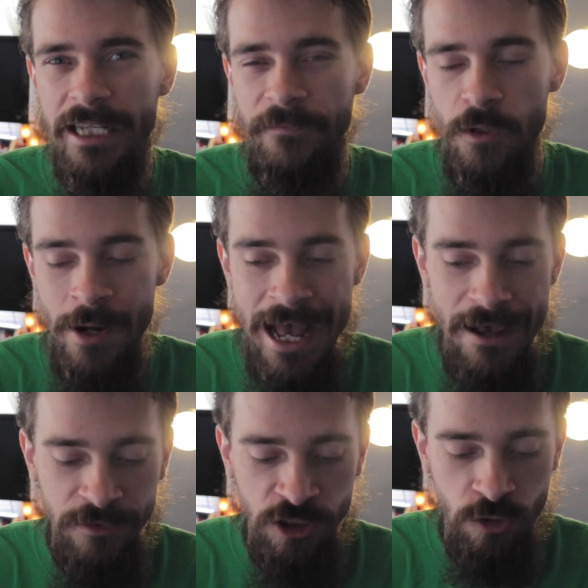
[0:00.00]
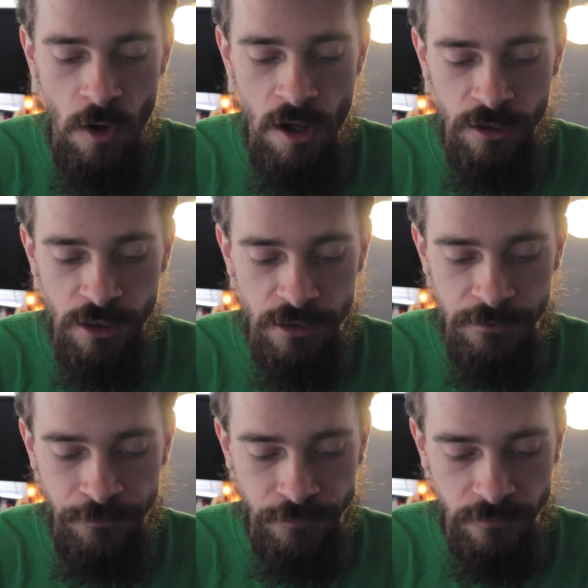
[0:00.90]
if you have
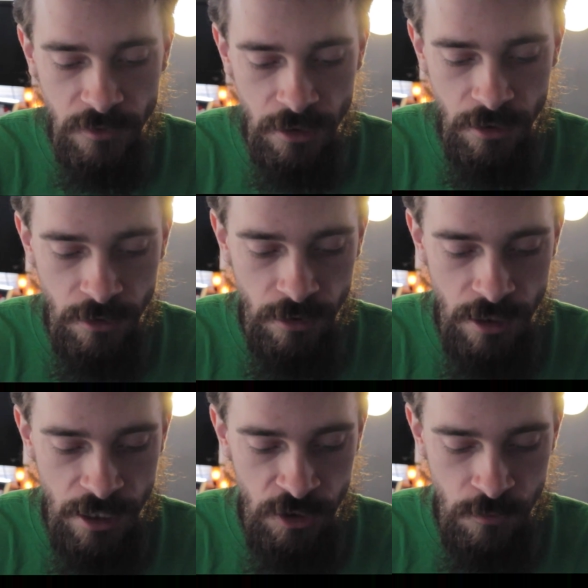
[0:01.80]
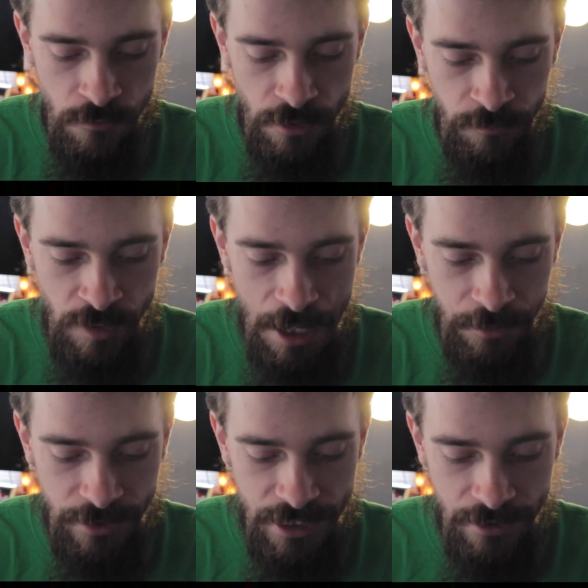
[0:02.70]
stronger, you
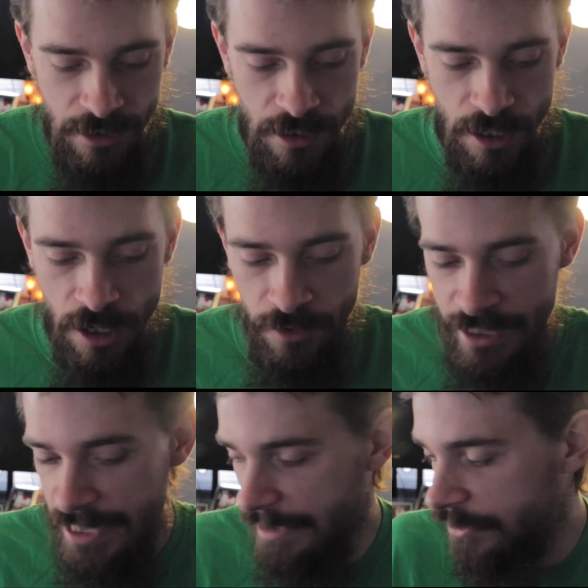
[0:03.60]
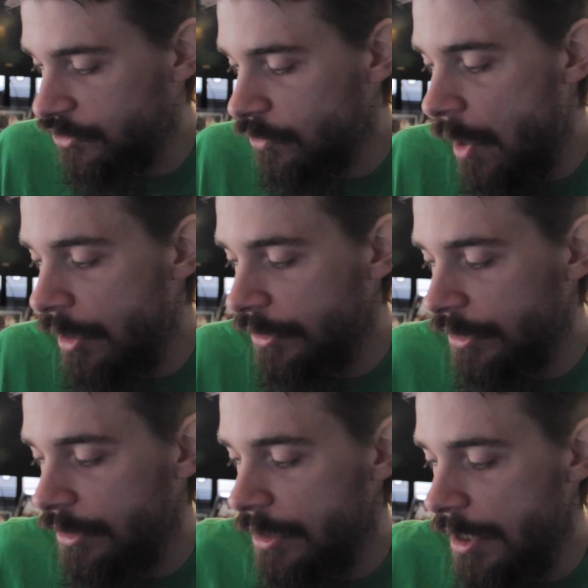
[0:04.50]
probably need
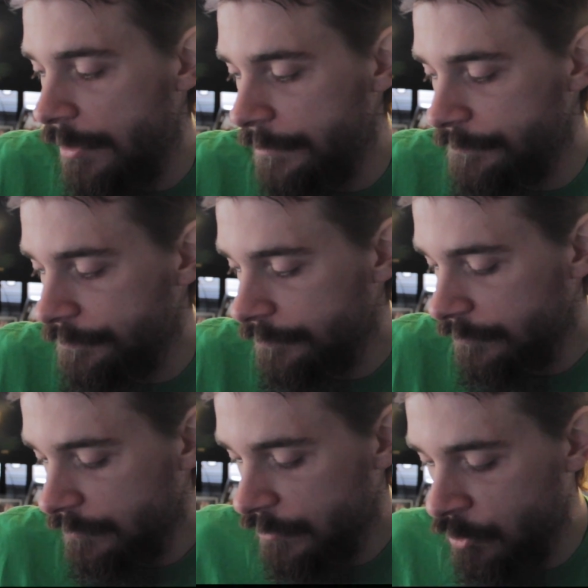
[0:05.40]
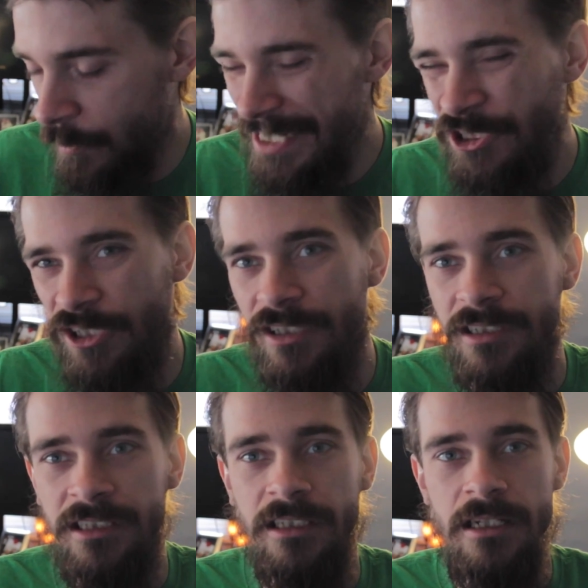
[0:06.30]
stronger
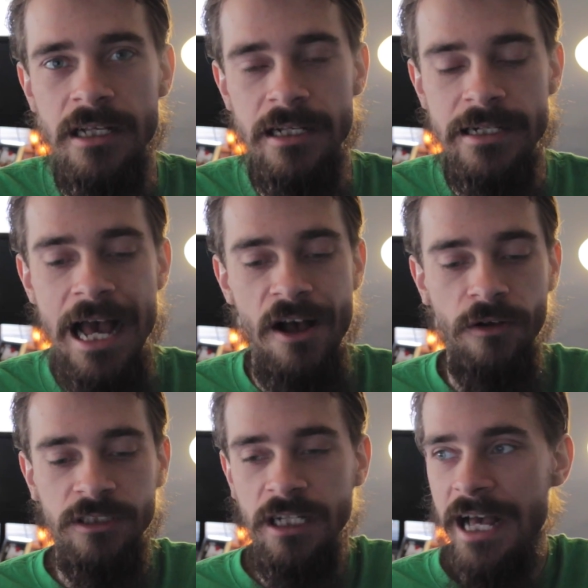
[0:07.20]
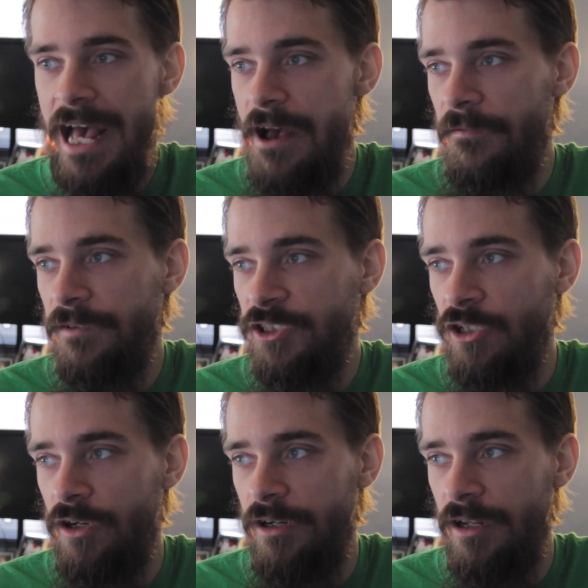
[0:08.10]
creatures now to have
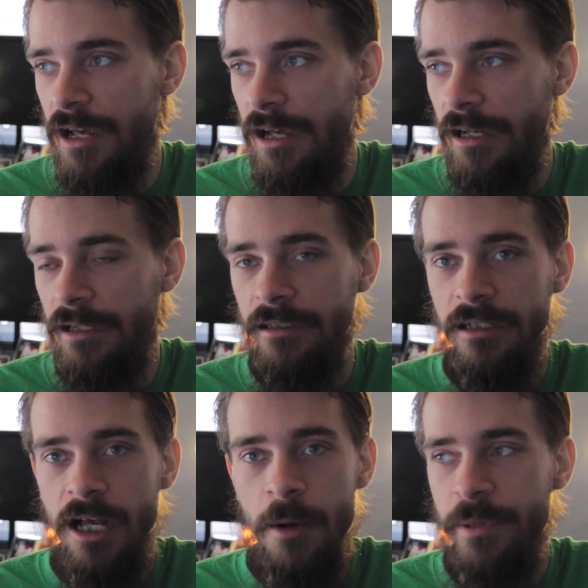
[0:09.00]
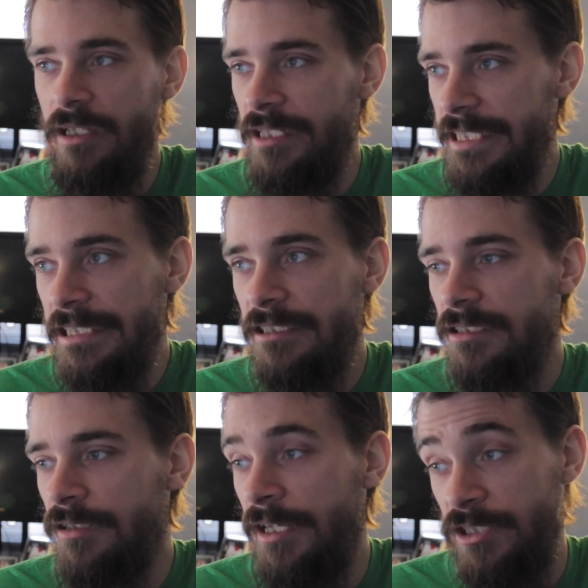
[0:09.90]
certain
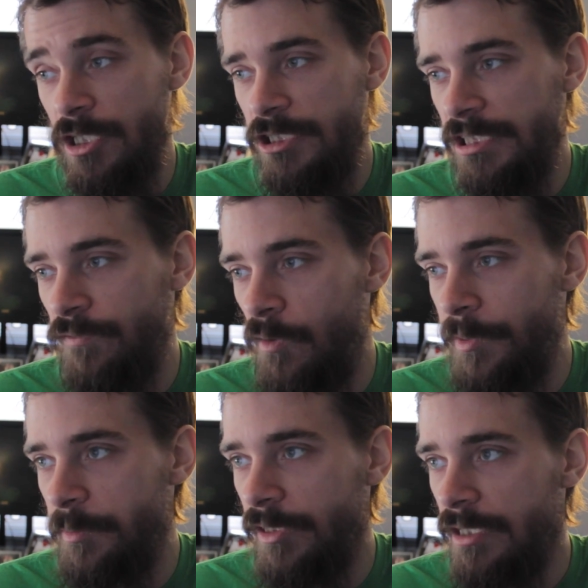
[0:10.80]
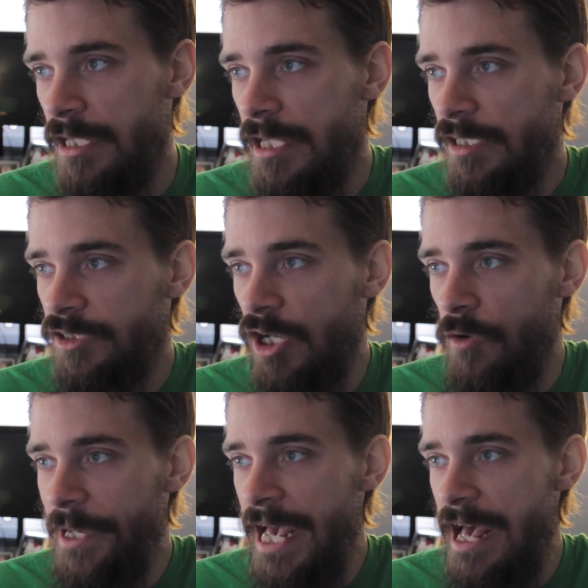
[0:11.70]
abilities, such as Formidable. So
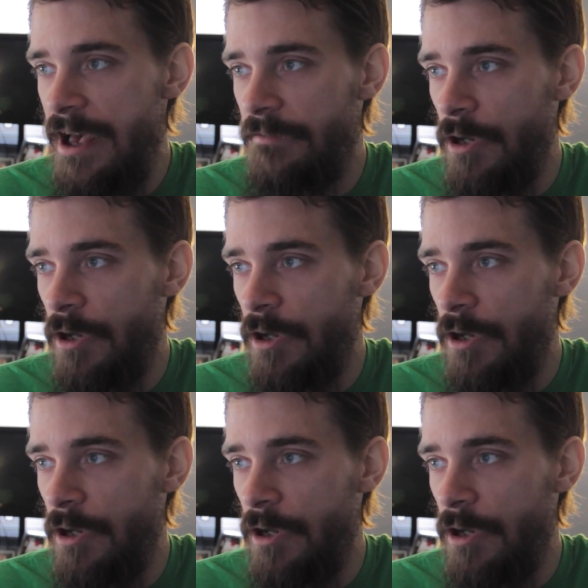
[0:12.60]
we have